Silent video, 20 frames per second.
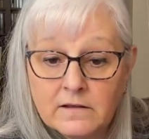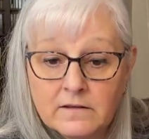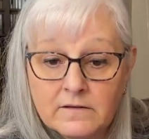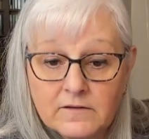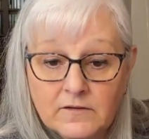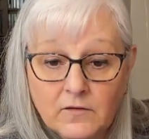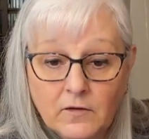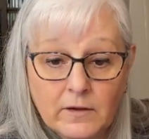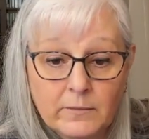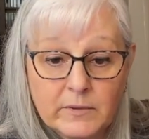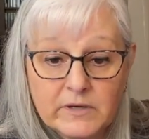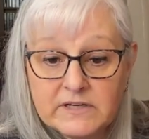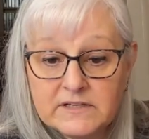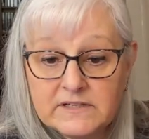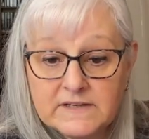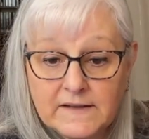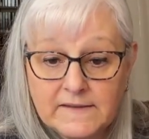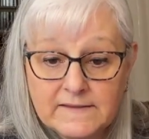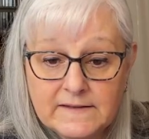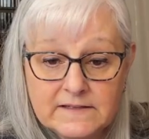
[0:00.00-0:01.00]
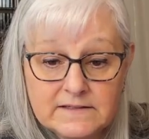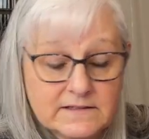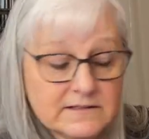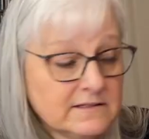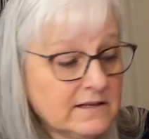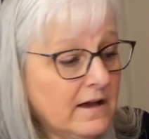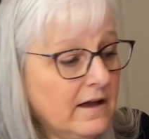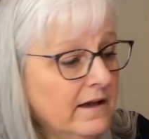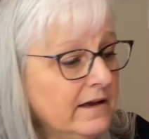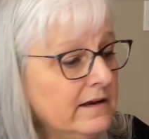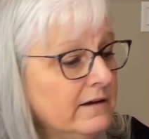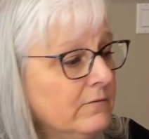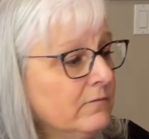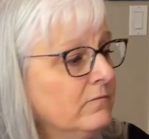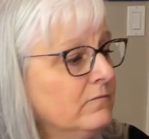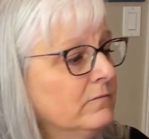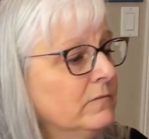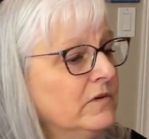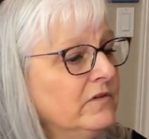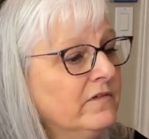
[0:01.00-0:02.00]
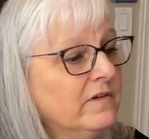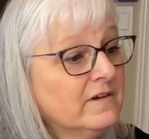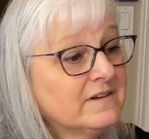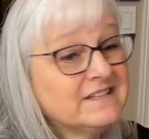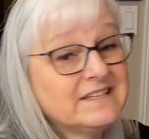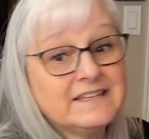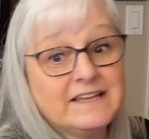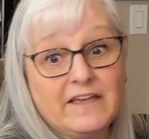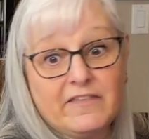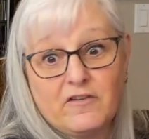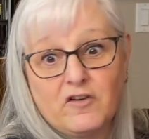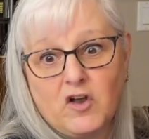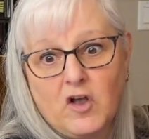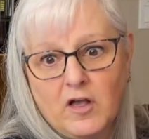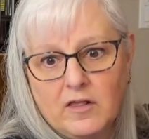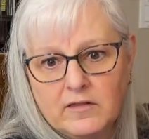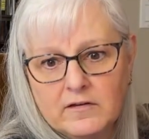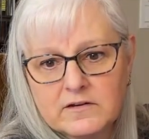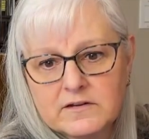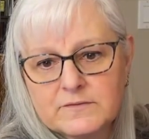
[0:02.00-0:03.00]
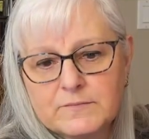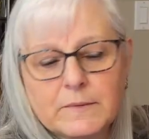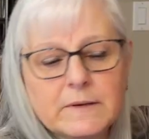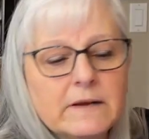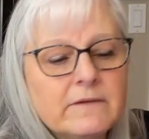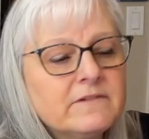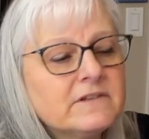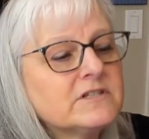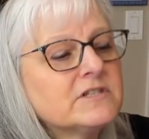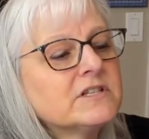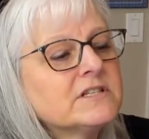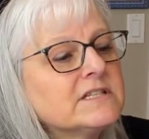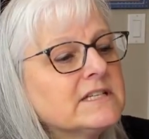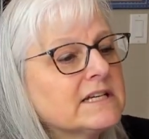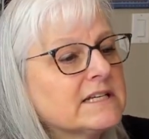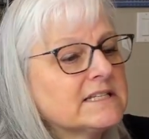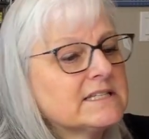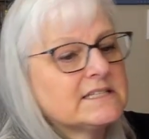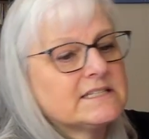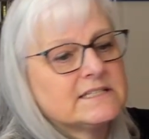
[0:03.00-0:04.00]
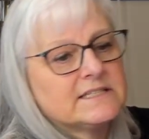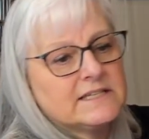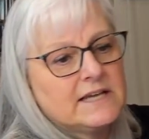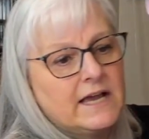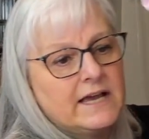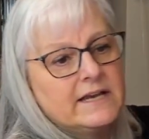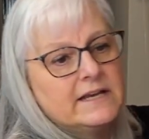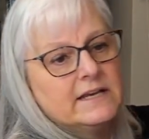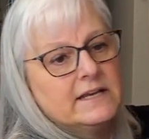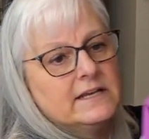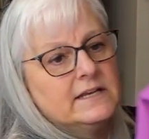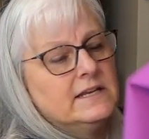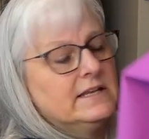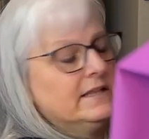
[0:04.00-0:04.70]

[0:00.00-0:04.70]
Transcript: So I'm going to set these aside and move on to the other colors. But I was just excited